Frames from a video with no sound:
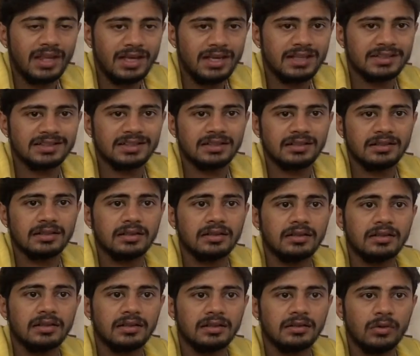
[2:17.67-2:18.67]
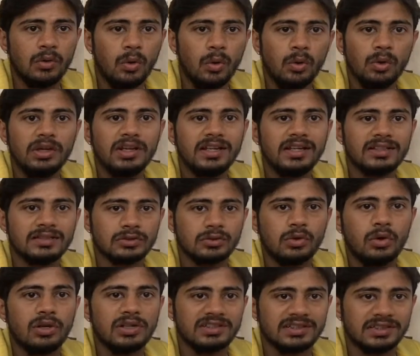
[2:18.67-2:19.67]
as a whole is
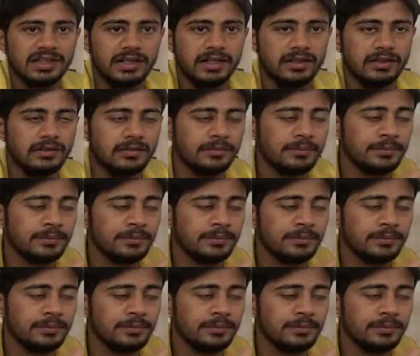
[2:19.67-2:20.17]
called a set.